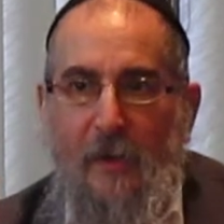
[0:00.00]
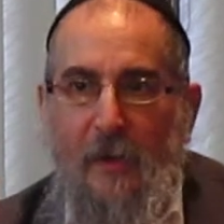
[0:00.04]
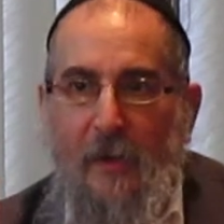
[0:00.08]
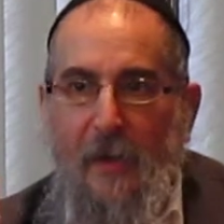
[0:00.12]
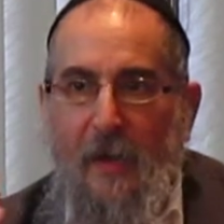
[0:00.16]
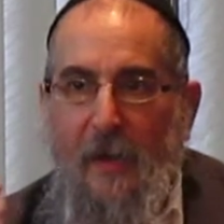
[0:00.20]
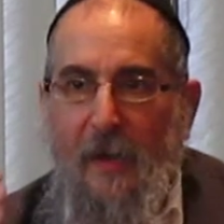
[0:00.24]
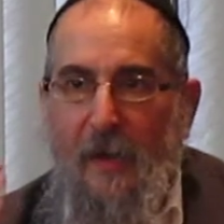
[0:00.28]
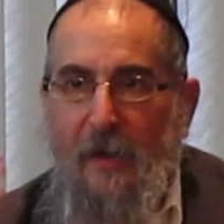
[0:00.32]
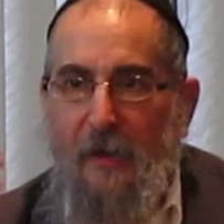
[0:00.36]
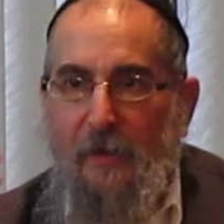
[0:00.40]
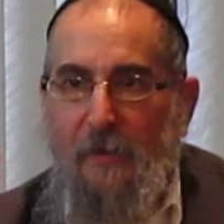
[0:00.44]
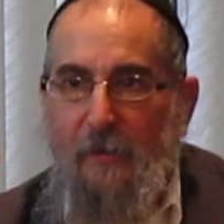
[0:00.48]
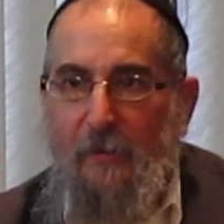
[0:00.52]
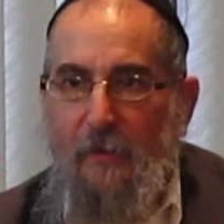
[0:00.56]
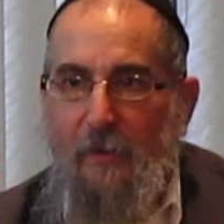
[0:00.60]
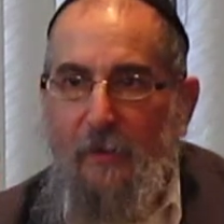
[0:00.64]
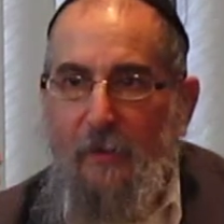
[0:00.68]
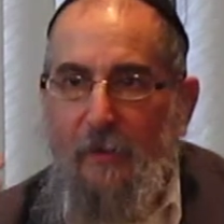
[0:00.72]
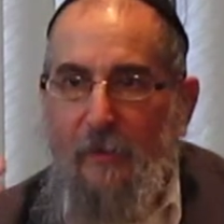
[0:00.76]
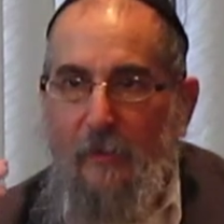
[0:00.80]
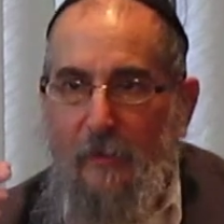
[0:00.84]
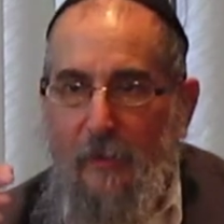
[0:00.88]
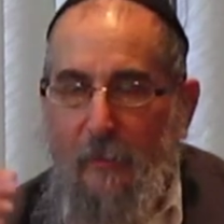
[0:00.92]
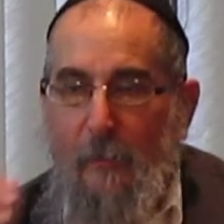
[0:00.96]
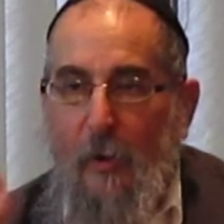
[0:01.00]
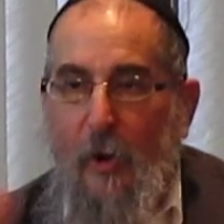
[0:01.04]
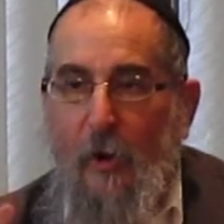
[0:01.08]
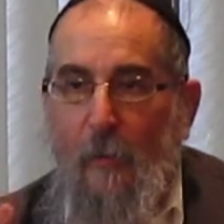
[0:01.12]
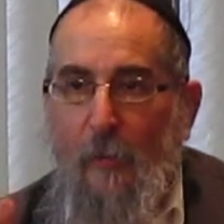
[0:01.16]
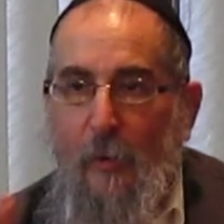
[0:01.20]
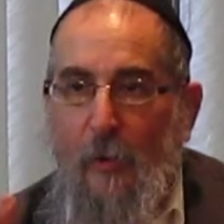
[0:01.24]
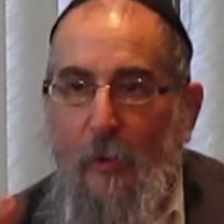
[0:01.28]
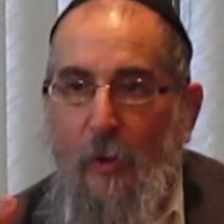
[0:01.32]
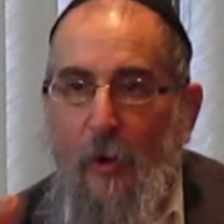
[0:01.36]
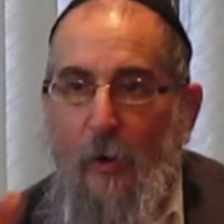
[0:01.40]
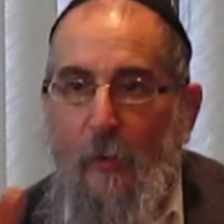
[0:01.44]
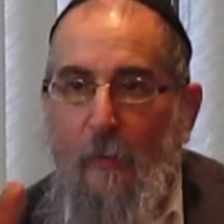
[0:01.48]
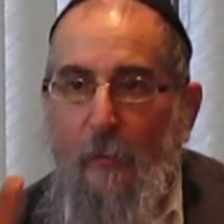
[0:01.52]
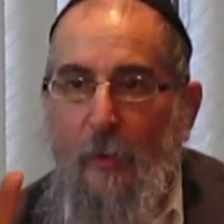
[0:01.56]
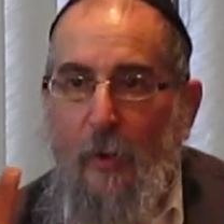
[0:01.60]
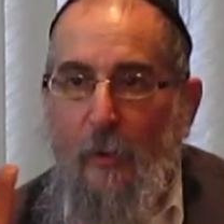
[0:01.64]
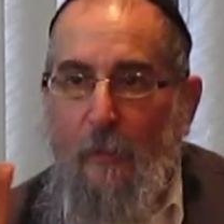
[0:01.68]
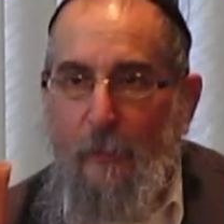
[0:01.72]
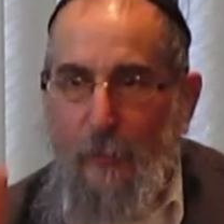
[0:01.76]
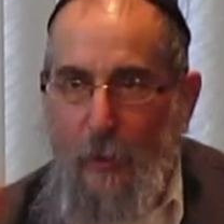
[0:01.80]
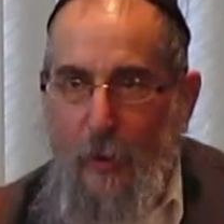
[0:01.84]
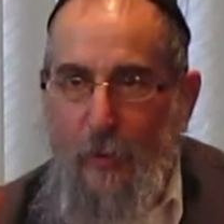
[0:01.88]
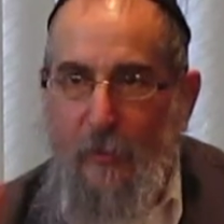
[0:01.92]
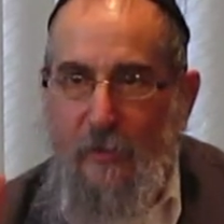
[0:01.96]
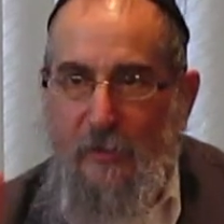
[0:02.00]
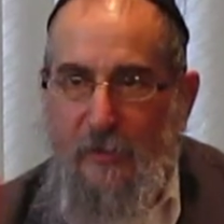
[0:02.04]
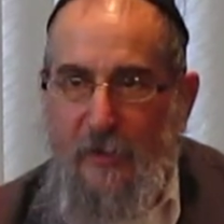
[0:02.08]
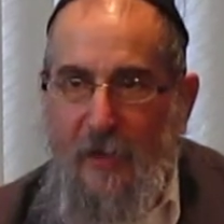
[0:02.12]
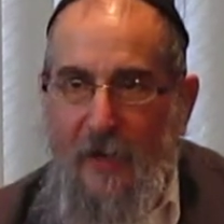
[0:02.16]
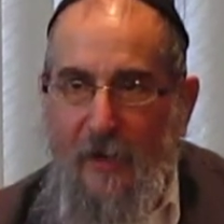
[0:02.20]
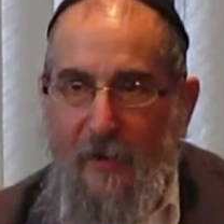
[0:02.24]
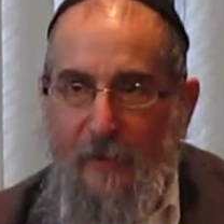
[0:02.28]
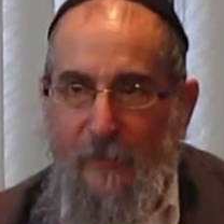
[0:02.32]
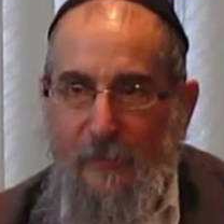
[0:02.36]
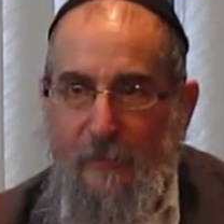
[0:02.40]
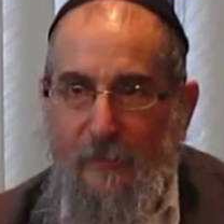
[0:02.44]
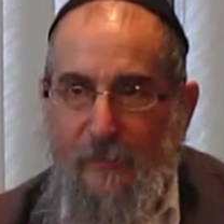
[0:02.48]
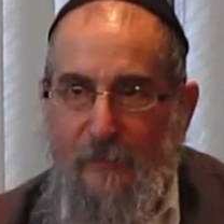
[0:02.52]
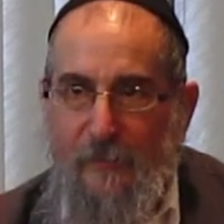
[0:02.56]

And the mobile home, though, broke down.